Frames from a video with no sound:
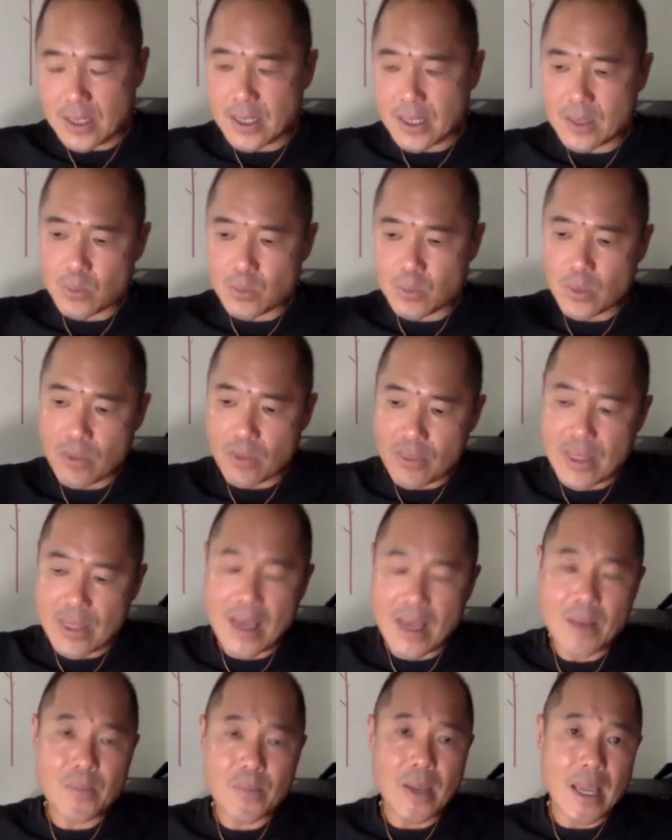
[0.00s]
with
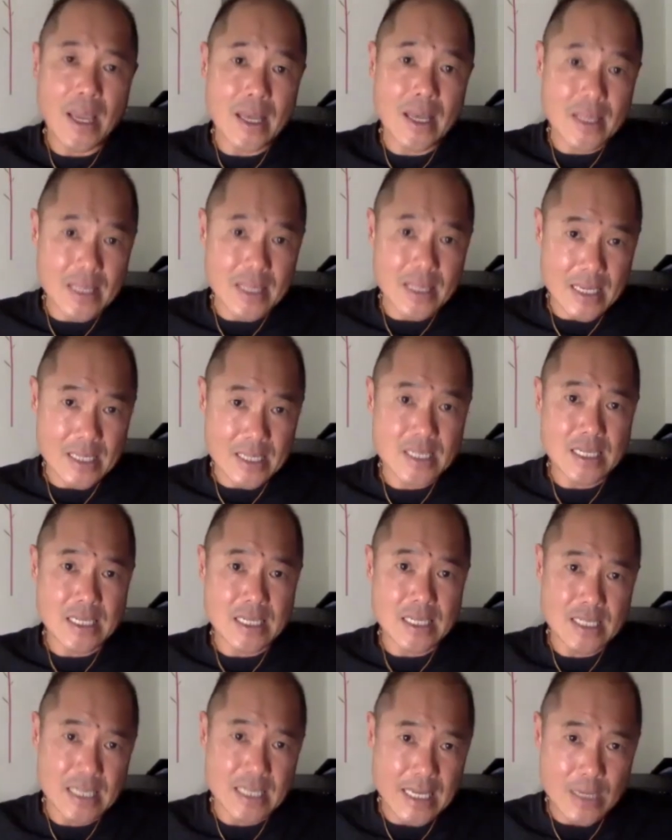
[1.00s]
them and the
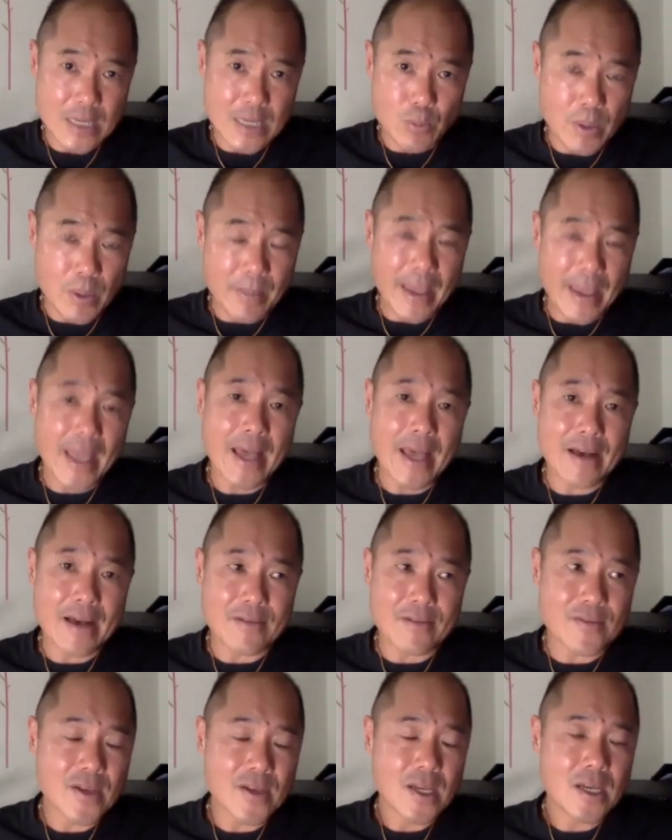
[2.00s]
XTC, and we may
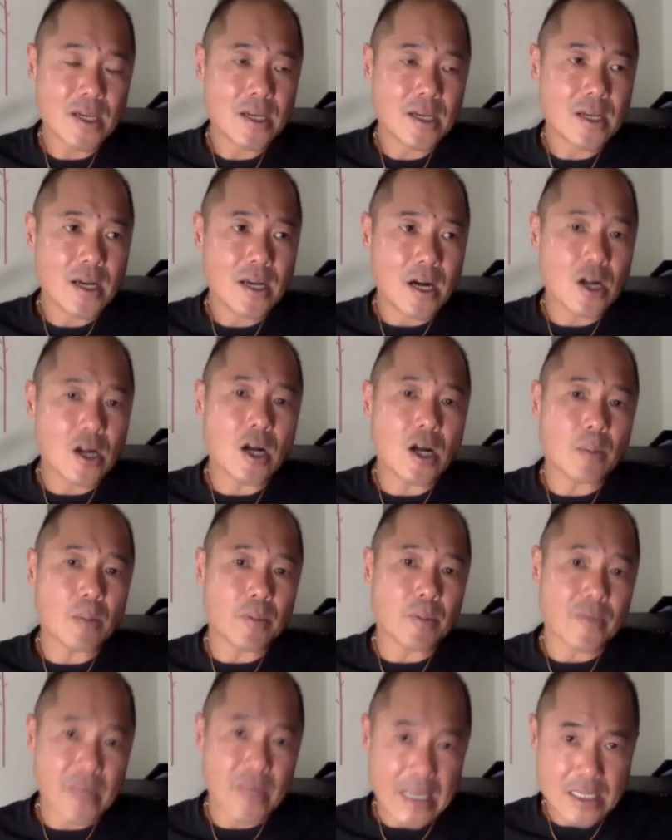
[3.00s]
have a couple
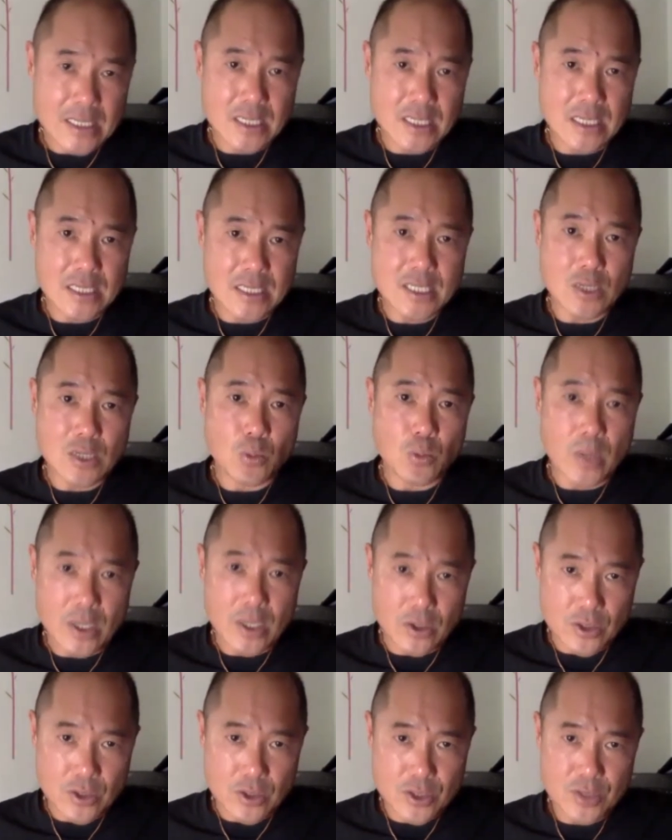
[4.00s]
of the XTC
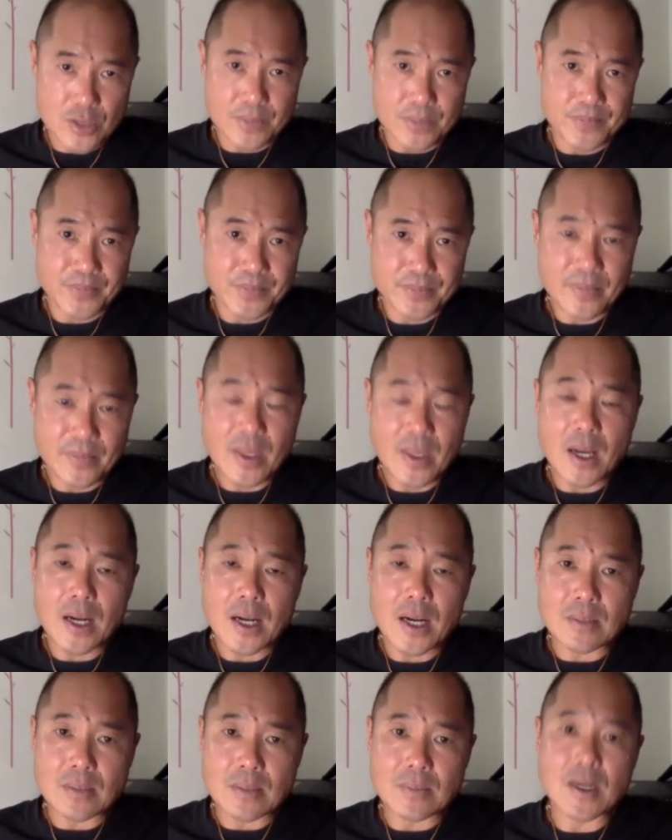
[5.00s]
winners
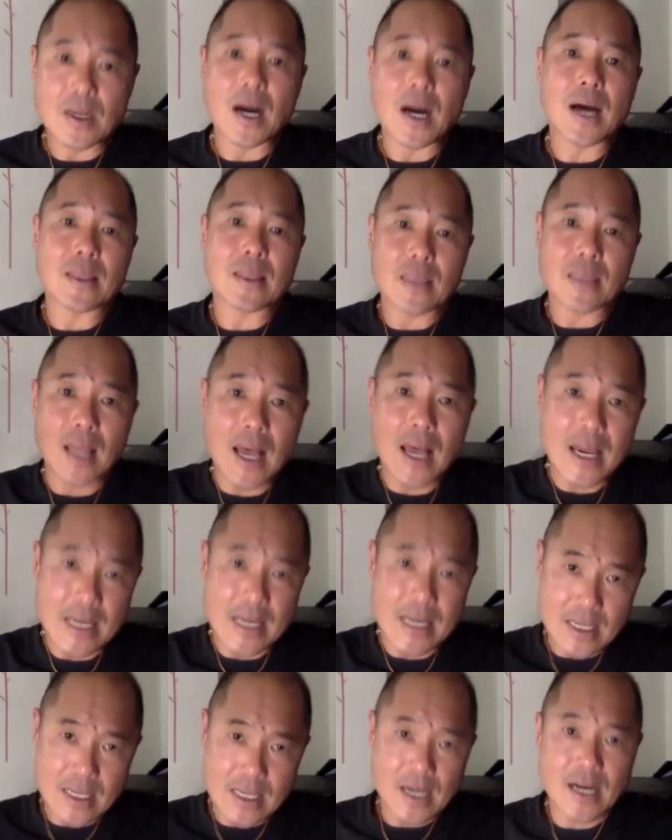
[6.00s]

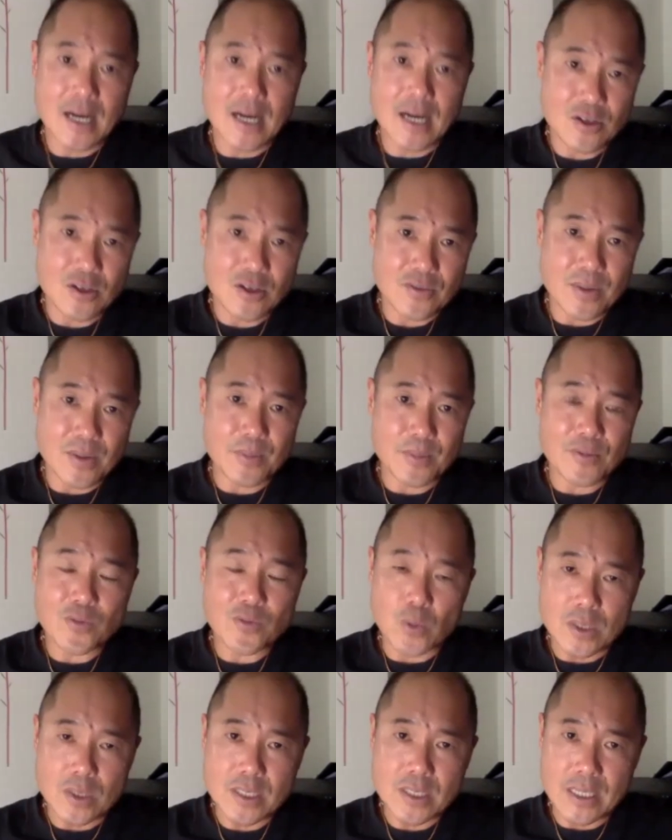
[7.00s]
online on November
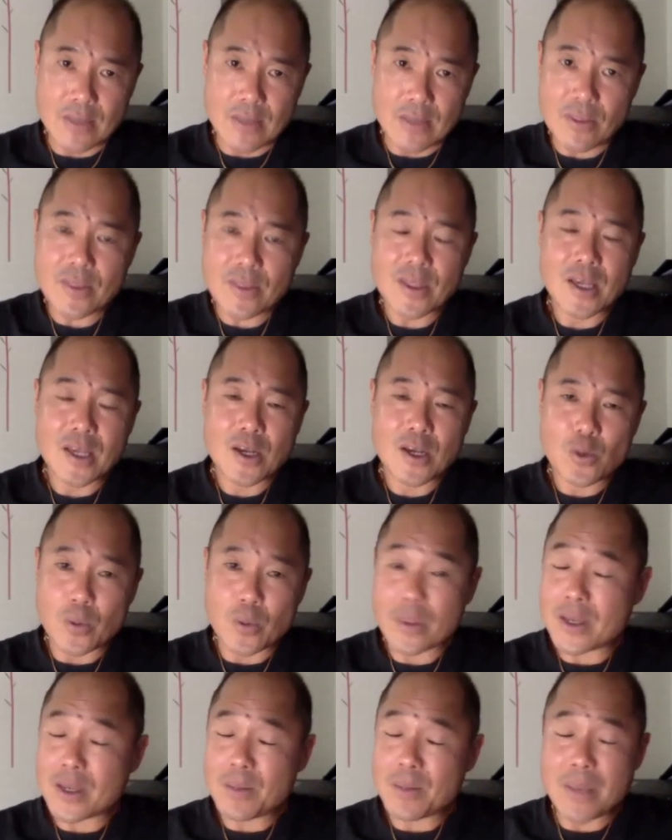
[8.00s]
14th
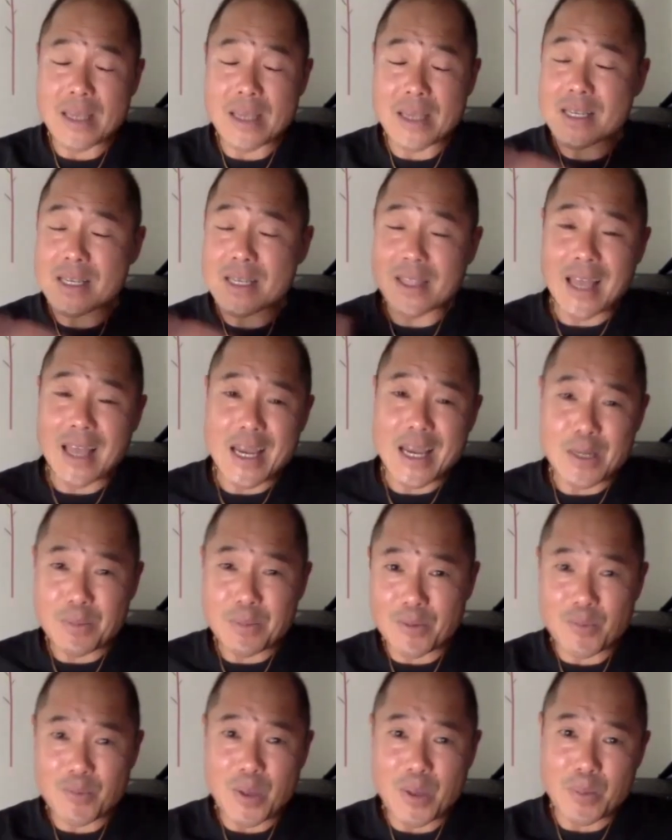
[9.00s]
with an amazing lineup
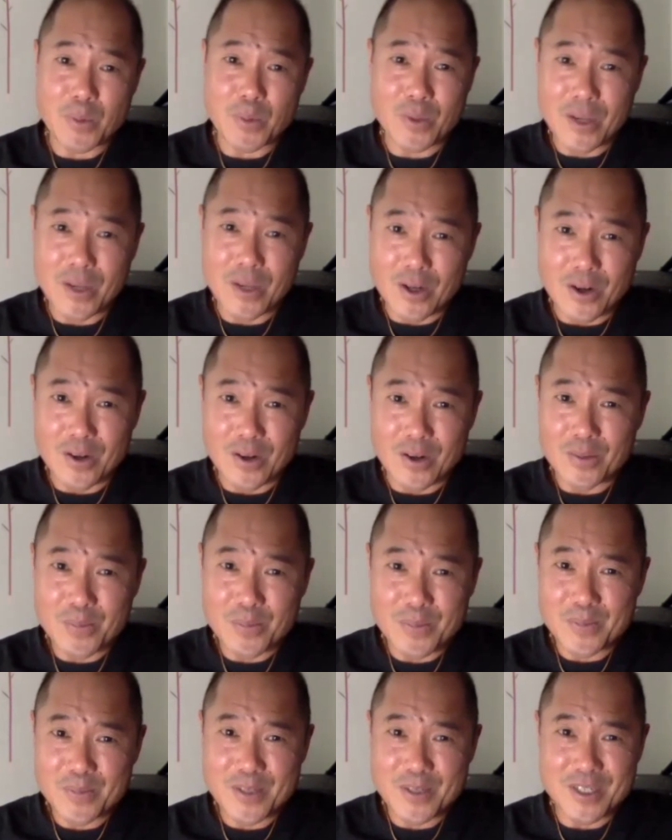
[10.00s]
of people that are
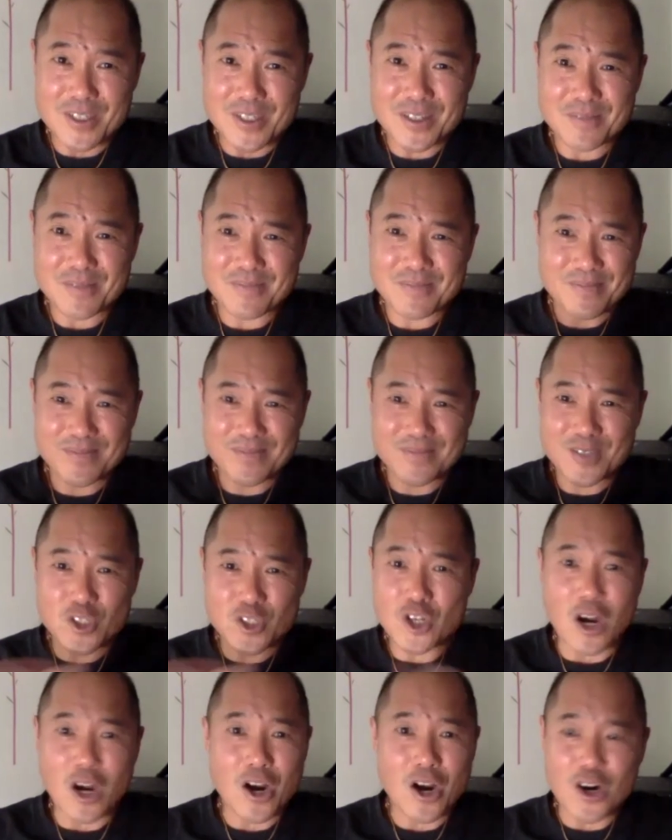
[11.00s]
just
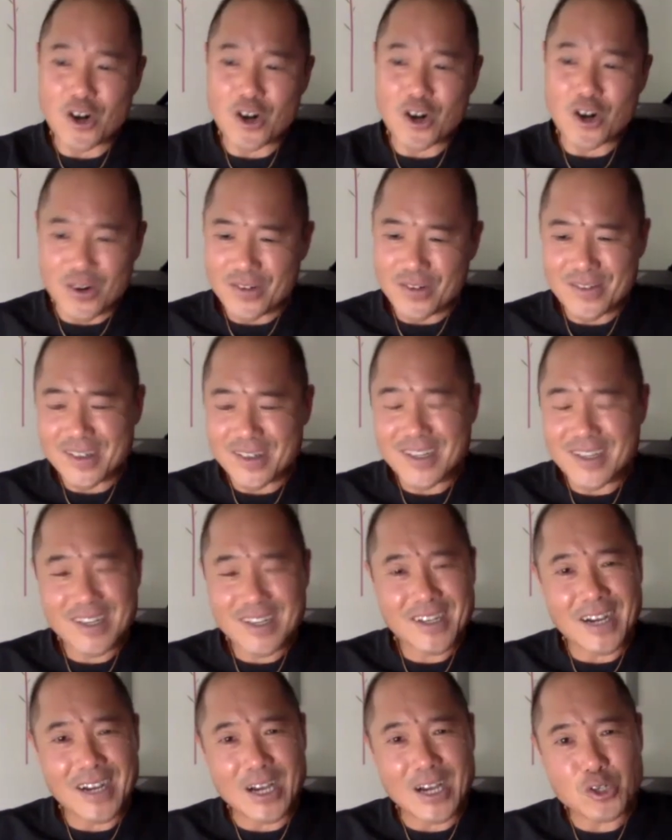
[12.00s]
star
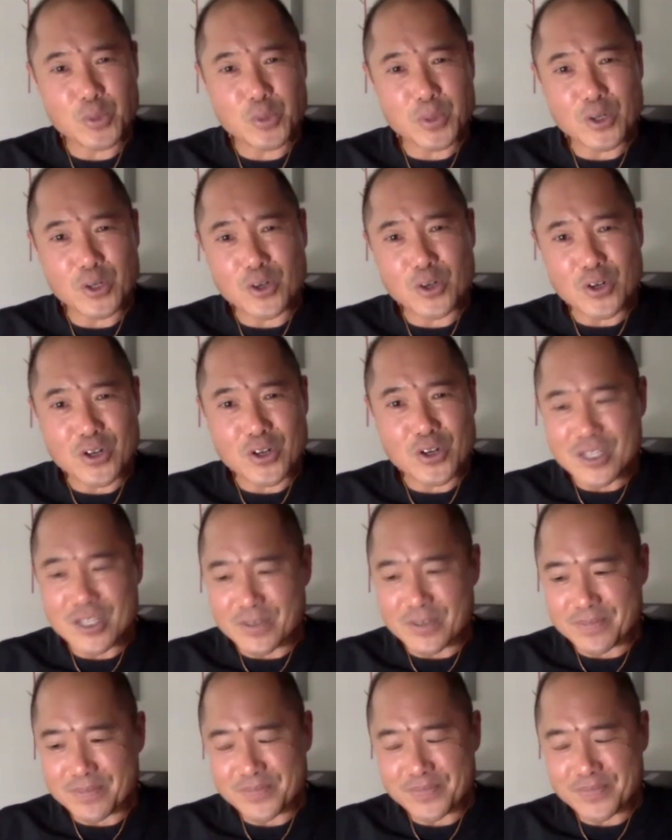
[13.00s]
entrepreneurs and